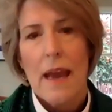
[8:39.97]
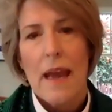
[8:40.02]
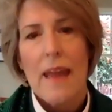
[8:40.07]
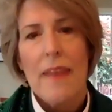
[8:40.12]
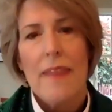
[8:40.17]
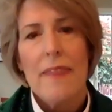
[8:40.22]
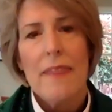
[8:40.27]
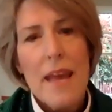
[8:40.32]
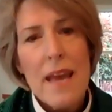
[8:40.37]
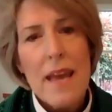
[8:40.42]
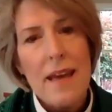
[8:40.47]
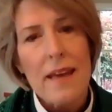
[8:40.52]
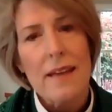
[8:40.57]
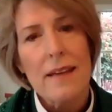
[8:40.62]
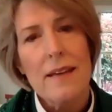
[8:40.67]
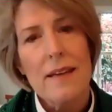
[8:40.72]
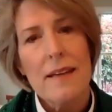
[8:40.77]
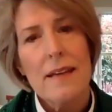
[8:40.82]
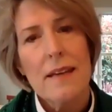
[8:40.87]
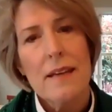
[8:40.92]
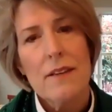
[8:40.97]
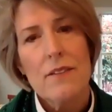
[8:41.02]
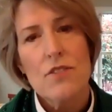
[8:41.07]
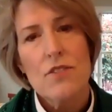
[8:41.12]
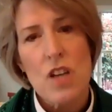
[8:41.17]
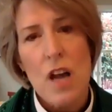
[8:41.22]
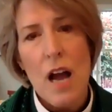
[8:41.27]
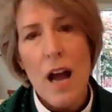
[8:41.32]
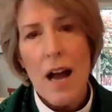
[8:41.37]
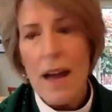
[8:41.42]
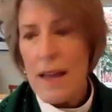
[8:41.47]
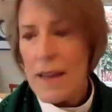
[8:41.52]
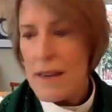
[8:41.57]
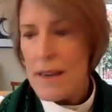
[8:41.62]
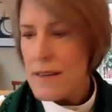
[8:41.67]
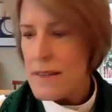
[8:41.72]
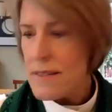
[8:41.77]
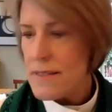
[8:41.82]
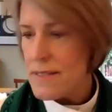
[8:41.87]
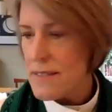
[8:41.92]
And then
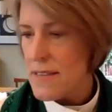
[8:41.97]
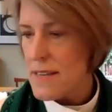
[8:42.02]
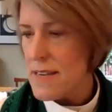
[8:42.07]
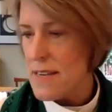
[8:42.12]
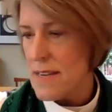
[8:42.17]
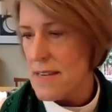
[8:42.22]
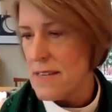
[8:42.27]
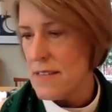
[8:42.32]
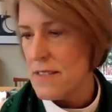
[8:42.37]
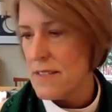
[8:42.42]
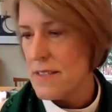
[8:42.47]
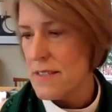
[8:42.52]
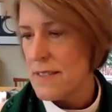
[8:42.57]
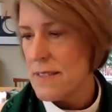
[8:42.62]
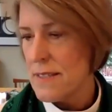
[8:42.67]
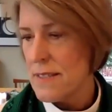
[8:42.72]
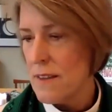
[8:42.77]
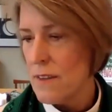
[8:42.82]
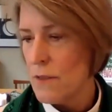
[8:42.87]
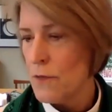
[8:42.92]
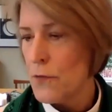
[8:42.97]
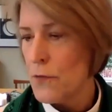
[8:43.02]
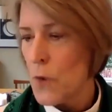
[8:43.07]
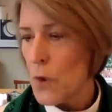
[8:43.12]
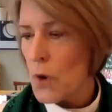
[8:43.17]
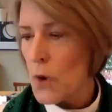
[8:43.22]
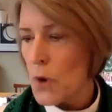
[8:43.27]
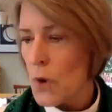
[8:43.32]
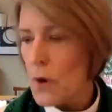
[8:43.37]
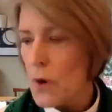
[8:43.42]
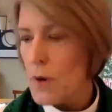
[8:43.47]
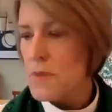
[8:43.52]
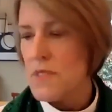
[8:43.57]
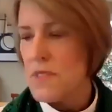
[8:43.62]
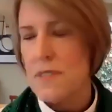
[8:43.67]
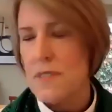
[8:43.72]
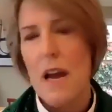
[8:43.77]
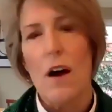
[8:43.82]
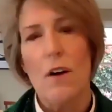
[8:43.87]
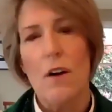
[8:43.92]
John sees for
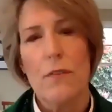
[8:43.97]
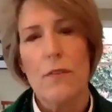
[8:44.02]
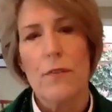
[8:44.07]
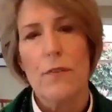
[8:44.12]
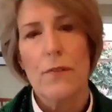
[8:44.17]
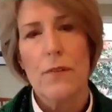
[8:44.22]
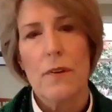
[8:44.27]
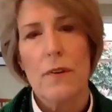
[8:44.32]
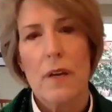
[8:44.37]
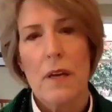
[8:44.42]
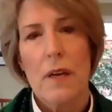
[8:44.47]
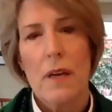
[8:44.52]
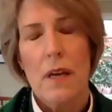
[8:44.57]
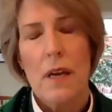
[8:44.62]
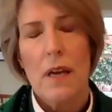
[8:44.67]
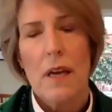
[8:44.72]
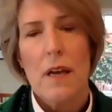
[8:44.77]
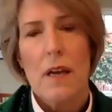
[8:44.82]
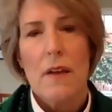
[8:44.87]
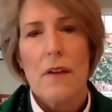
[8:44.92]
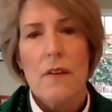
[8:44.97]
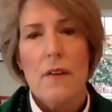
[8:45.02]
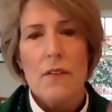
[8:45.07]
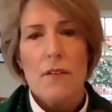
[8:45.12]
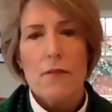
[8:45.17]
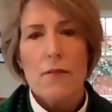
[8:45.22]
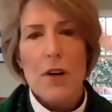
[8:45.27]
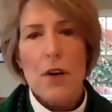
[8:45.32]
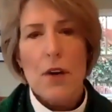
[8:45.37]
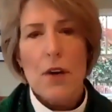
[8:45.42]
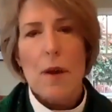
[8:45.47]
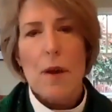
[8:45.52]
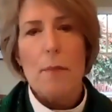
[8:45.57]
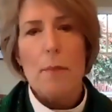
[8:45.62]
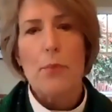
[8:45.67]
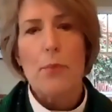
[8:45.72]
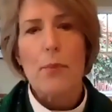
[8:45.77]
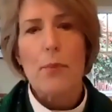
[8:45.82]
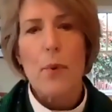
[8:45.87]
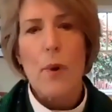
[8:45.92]
himself the very
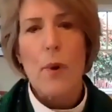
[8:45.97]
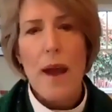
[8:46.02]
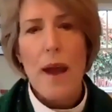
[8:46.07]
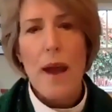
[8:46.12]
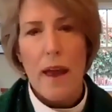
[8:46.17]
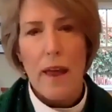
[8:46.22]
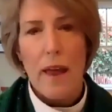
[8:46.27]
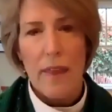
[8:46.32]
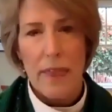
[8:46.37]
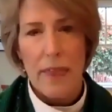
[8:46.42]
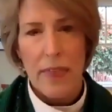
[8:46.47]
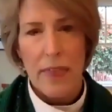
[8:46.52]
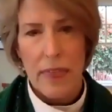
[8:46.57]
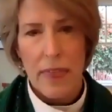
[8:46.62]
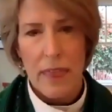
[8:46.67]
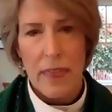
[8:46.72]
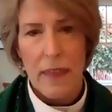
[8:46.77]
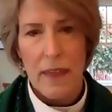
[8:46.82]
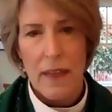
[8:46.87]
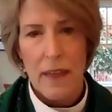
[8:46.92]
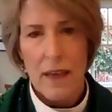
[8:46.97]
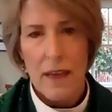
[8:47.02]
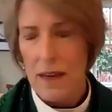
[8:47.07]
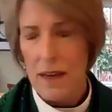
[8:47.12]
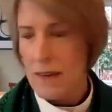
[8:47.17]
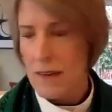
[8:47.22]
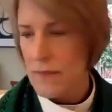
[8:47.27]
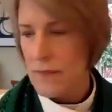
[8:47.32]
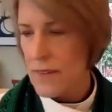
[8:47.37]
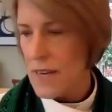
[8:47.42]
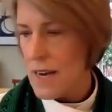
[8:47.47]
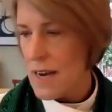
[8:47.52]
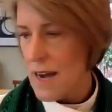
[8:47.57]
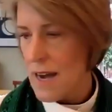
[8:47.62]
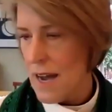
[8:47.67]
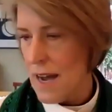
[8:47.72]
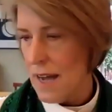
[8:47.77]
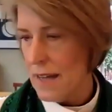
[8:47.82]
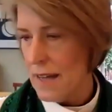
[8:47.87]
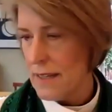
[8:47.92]
breath of
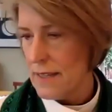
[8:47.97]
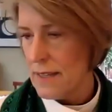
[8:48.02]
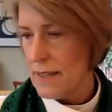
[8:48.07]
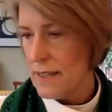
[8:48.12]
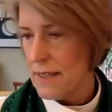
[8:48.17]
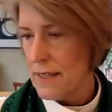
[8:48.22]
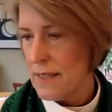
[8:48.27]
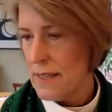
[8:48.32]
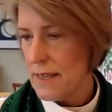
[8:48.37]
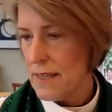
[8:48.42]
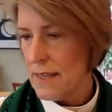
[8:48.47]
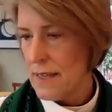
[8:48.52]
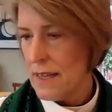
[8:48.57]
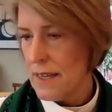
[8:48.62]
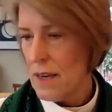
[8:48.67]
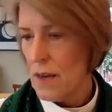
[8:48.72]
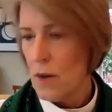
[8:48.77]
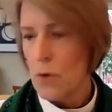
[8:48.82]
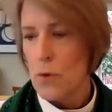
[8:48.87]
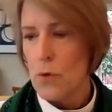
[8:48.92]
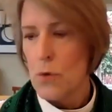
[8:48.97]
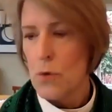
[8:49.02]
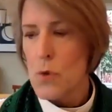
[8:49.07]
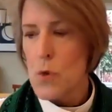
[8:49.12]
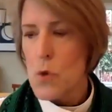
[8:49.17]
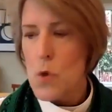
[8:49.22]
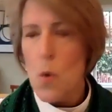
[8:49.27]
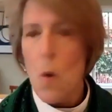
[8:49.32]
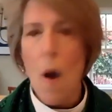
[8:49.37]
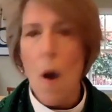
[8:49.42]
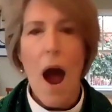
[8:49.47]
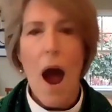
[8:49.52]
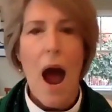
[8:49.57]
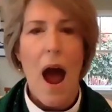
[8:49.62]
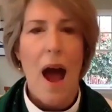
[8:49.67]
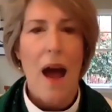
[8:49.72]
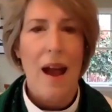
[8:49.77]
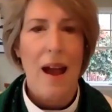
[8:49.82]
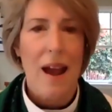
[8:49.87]
God, Ruach,